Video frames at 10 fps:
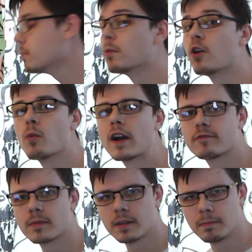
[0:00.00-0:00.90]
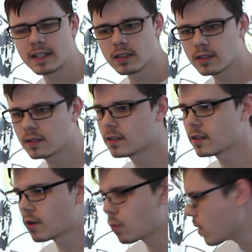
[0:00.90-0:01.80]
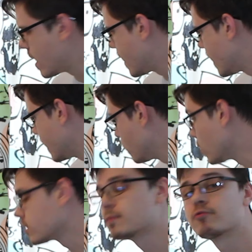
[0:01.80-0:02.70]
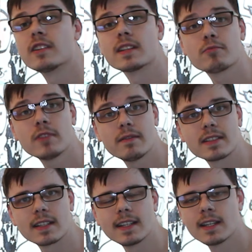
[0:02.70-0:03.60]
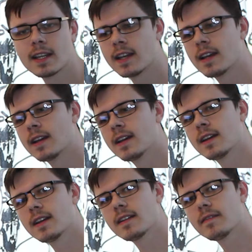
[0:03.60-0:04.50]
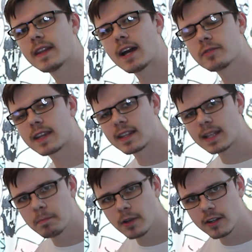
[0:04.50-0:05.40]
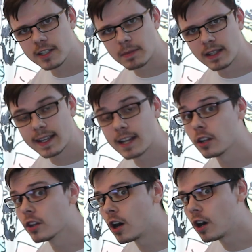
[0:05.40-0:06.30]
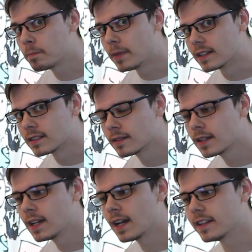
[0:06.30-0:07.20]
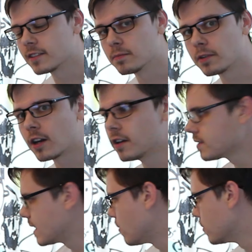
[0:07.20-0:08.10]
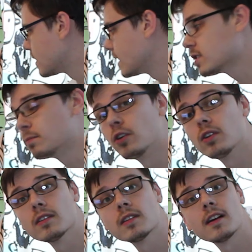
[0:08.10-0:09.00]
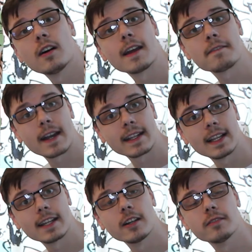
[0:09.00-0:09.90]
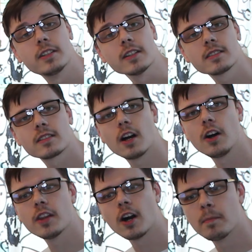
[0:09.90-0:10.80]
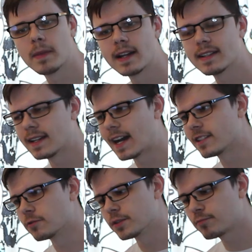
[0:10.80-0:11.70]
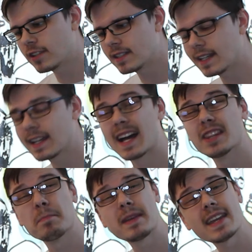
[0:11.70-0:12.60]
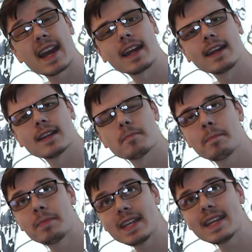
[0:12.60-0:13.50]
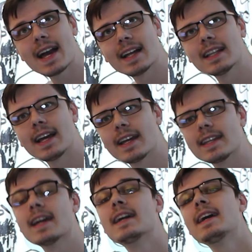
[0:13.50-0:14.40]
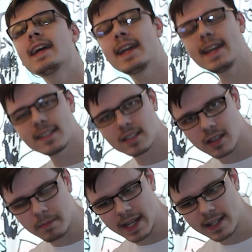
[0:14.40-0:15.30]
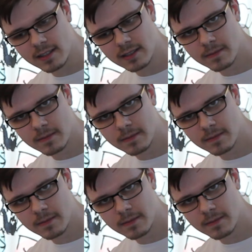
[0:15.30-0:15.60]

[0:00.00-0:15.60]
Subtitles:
more away from the middle, where it wasn't printing previously, I was getting that burning smell again on the hotbed. And this is because there was a fine layer of dust on the hotbed, and as I was printing and the PLA hit the bed,